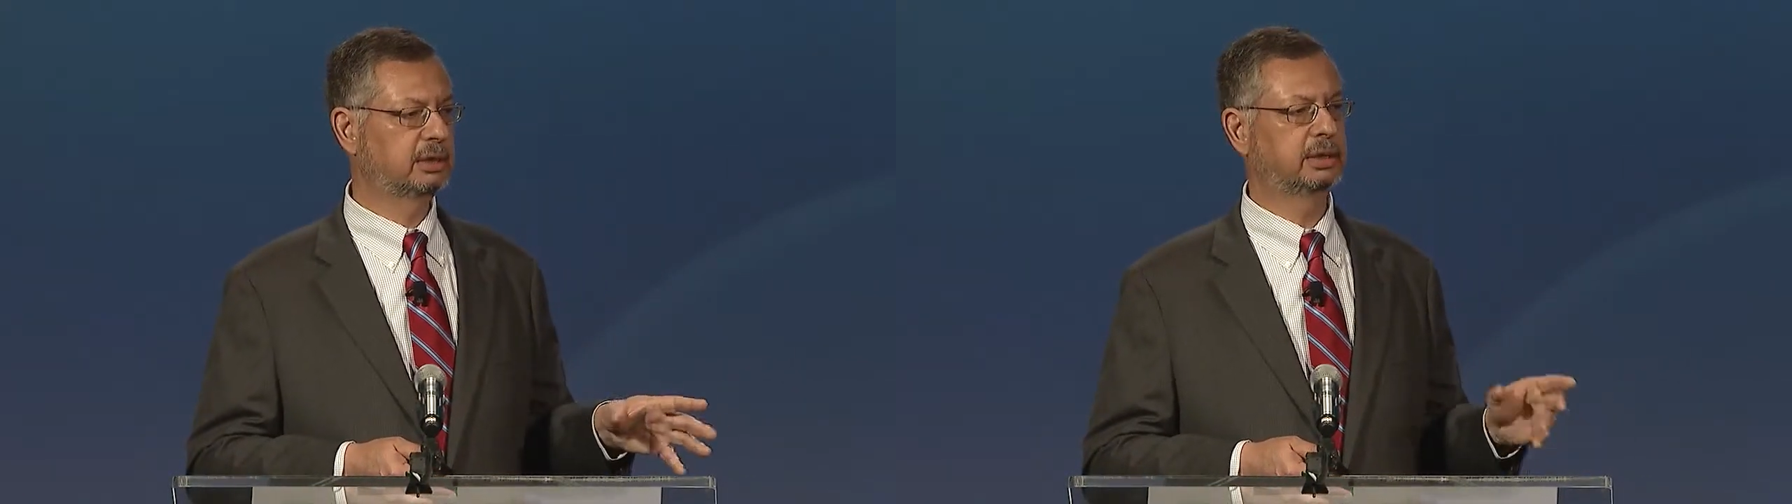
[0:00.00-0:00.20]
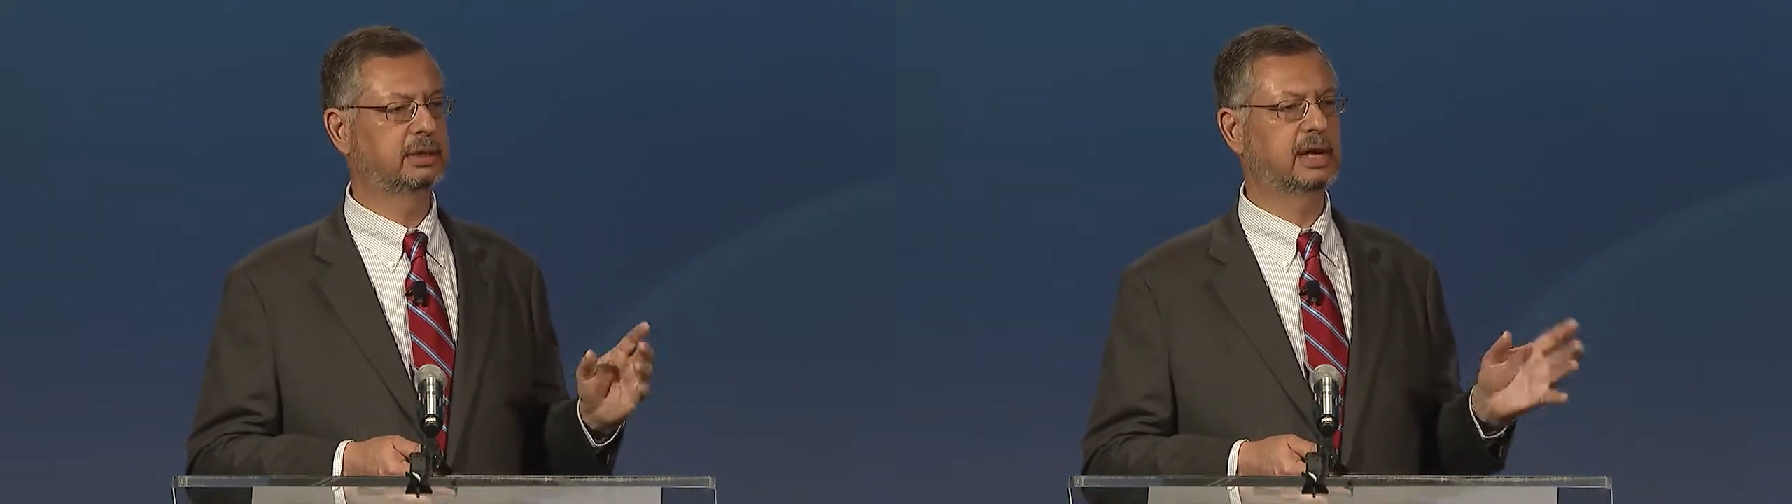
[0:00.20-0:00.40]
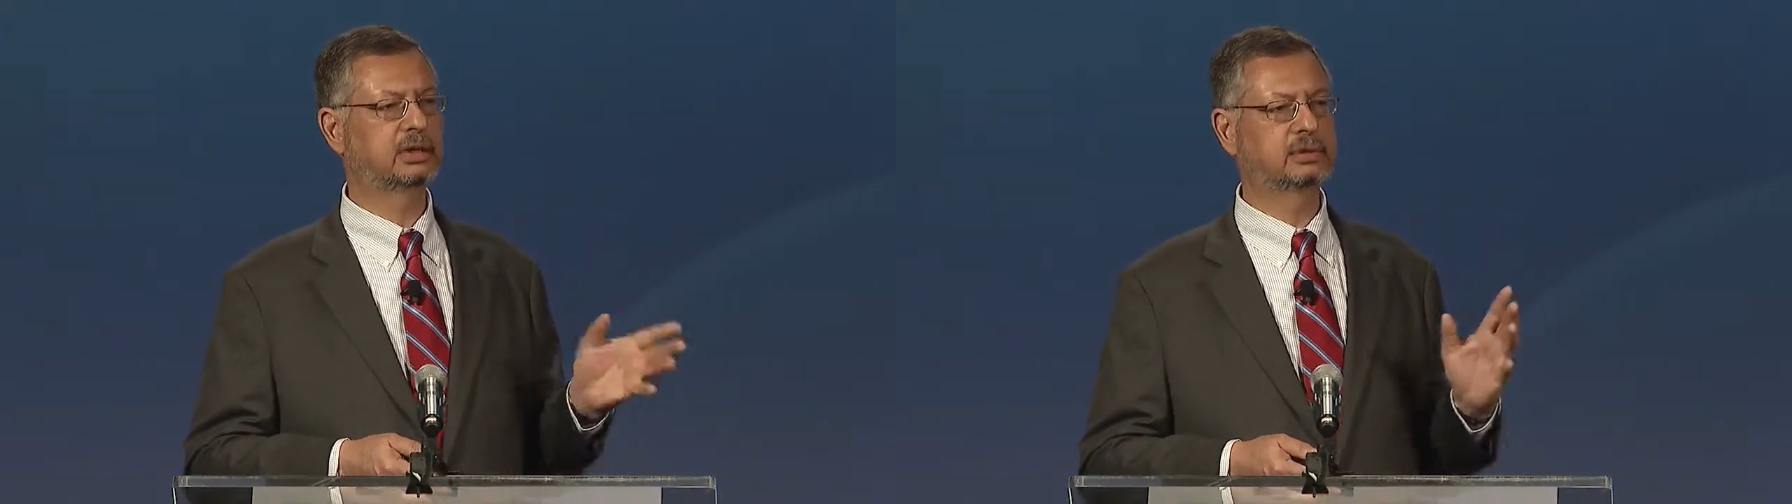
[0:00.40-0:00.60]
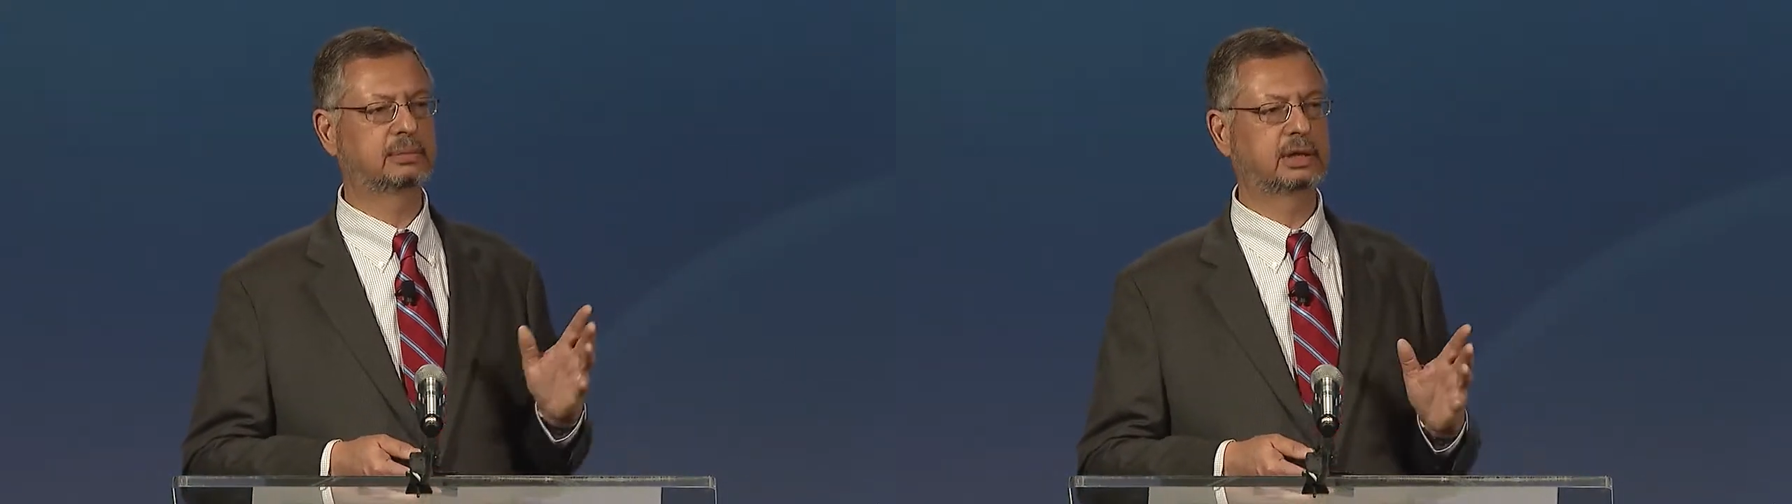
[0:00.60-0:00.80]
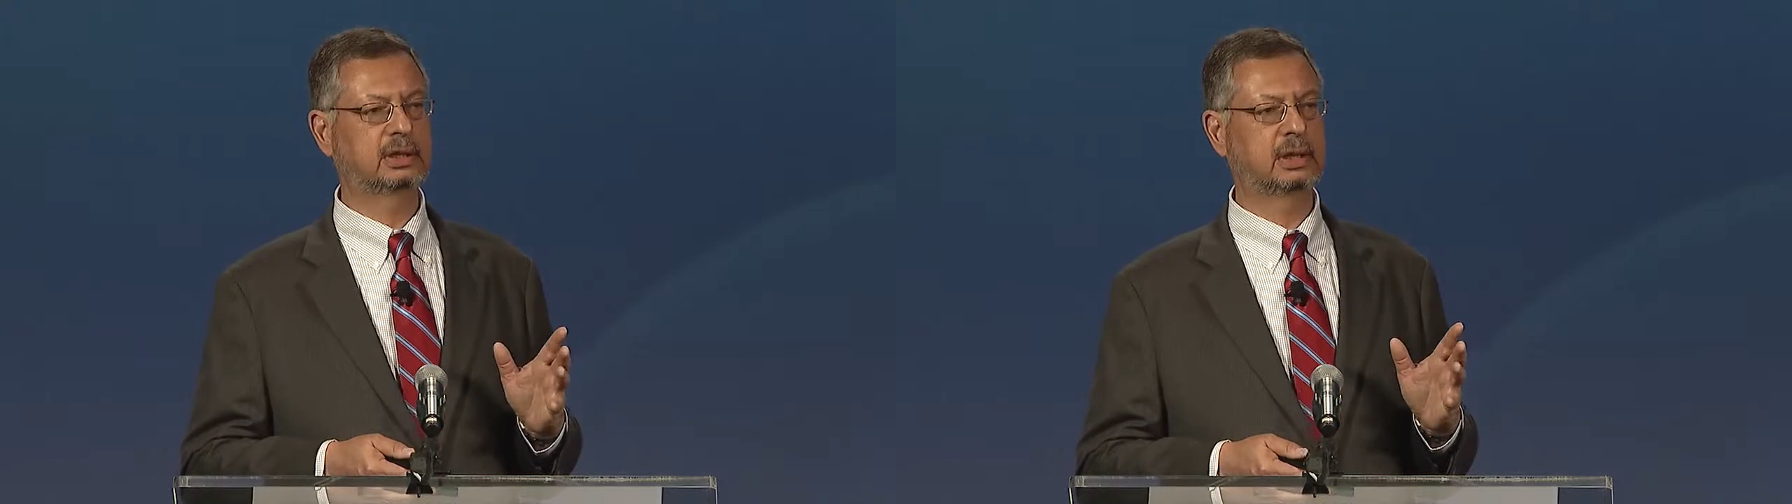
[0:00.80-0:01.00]
to the
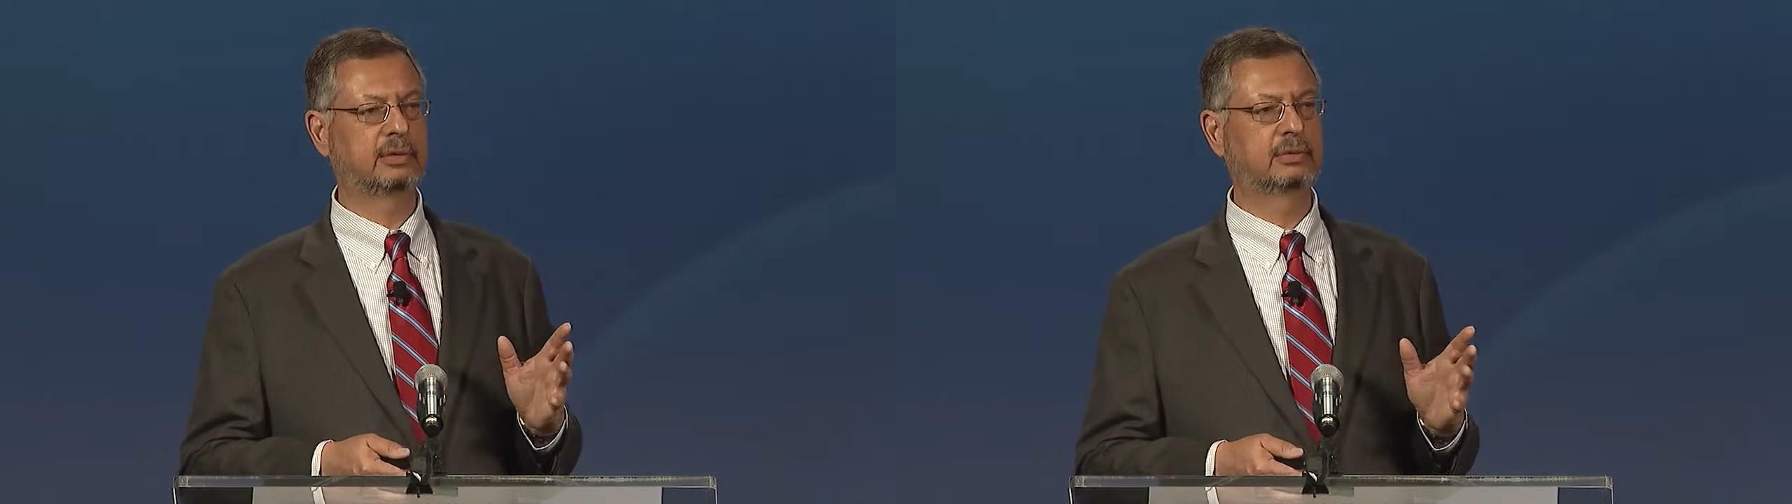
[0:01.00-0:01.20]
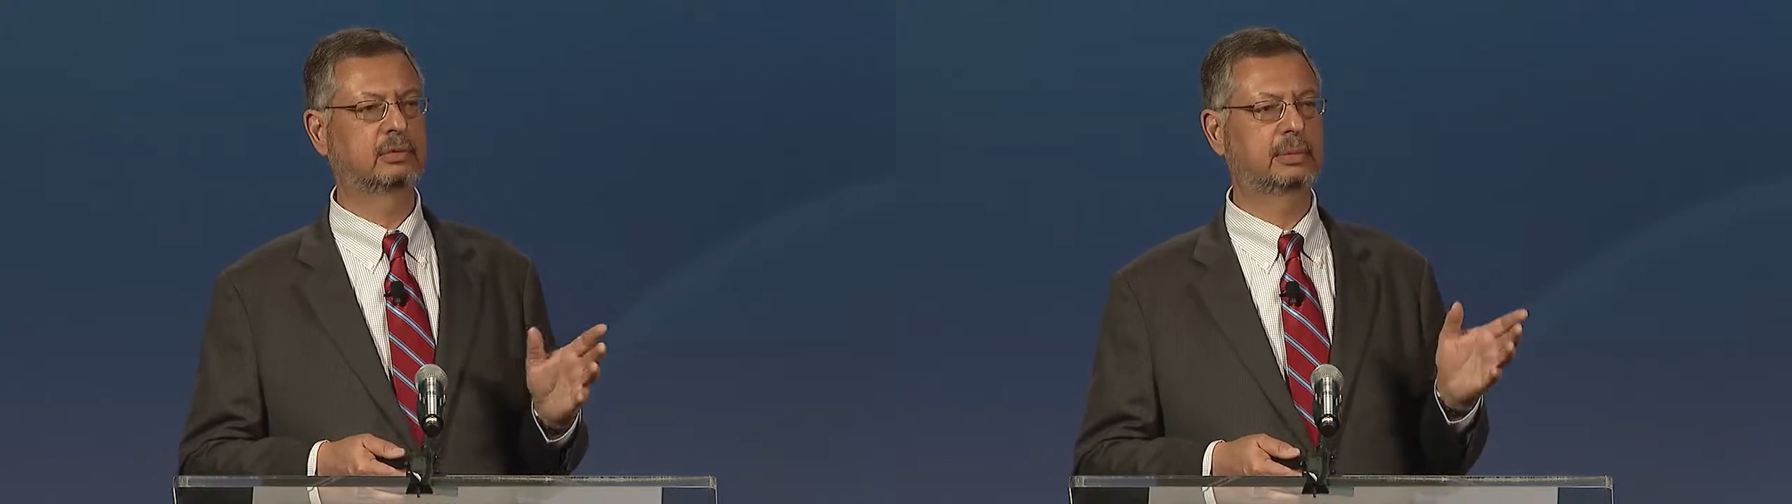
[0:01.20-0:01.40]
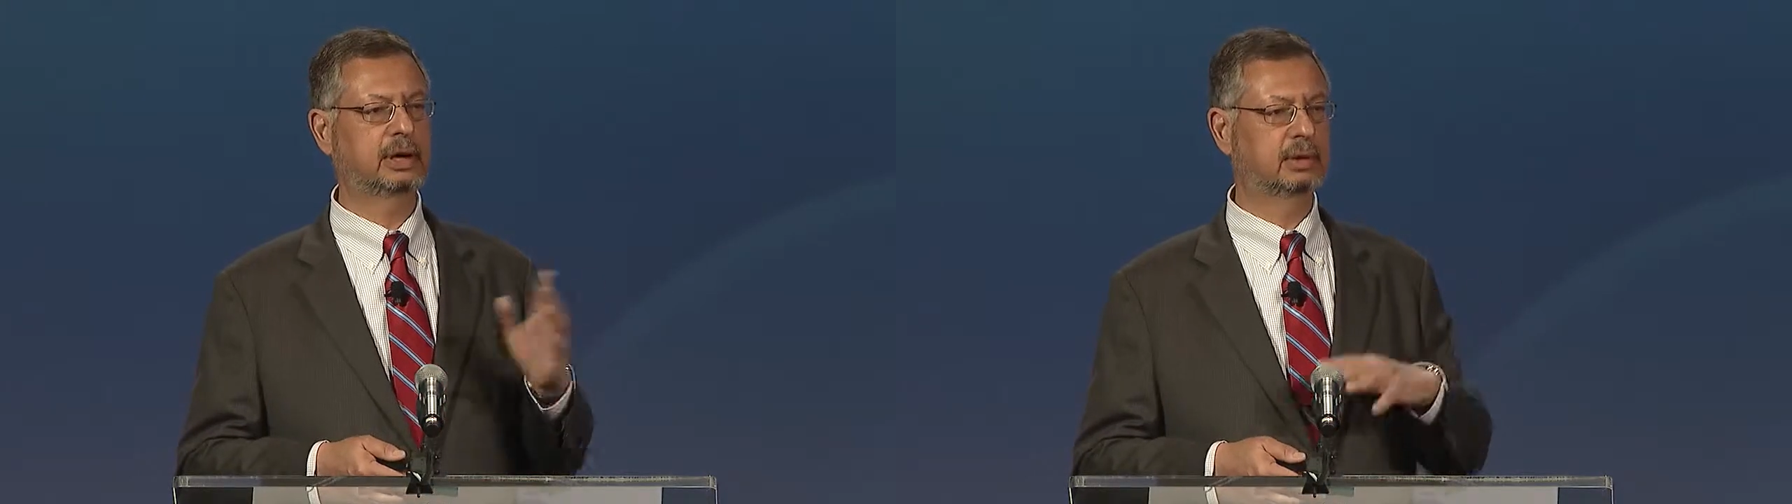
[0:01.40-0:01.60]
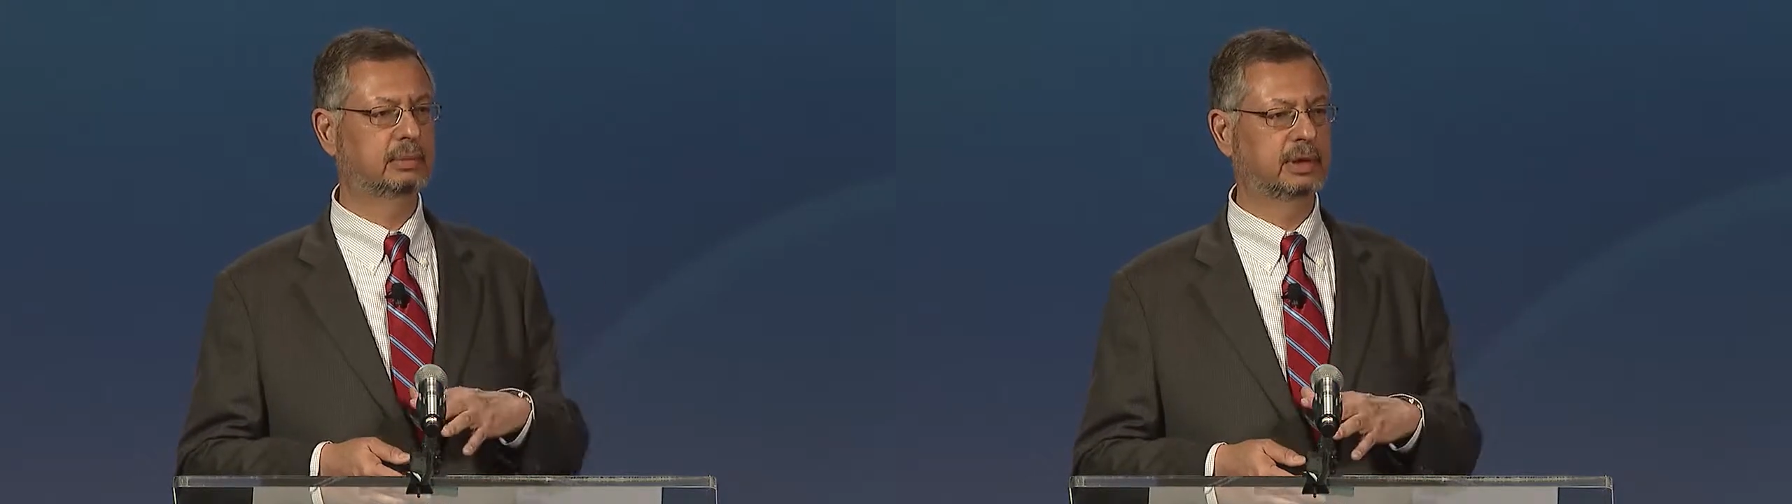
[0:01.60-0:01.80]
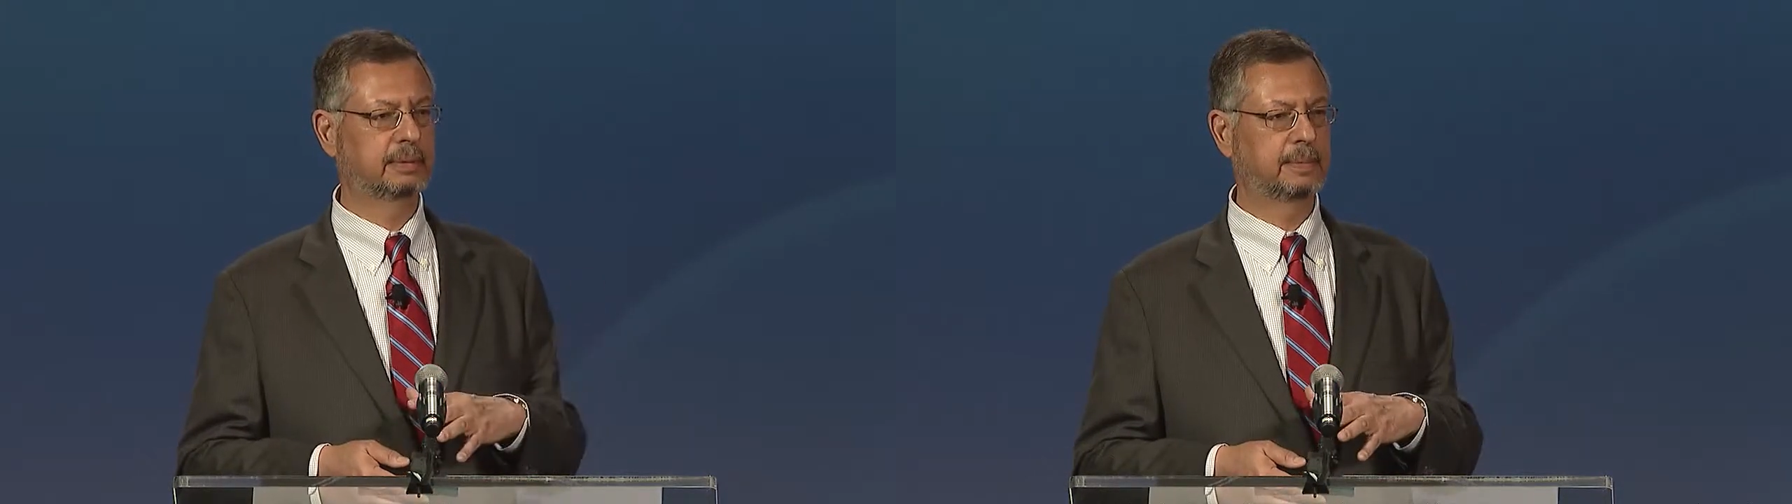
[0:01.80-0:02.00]
detriment of the
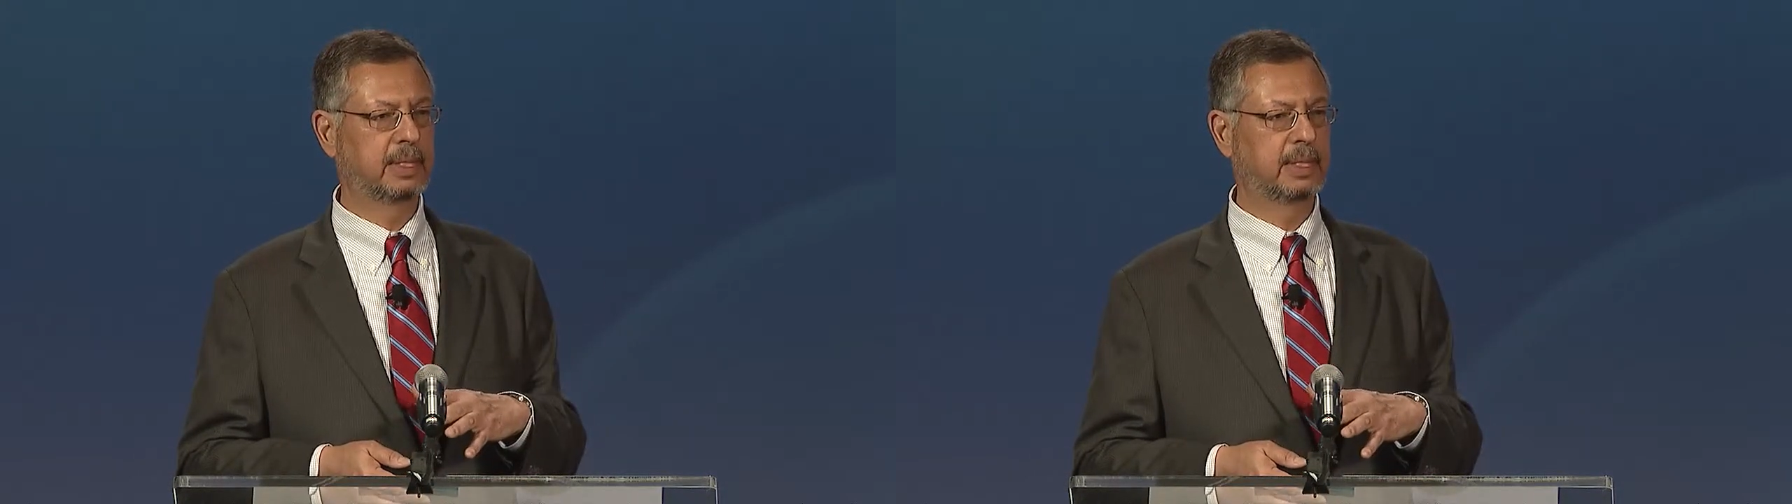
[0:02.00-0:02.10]
remainderment,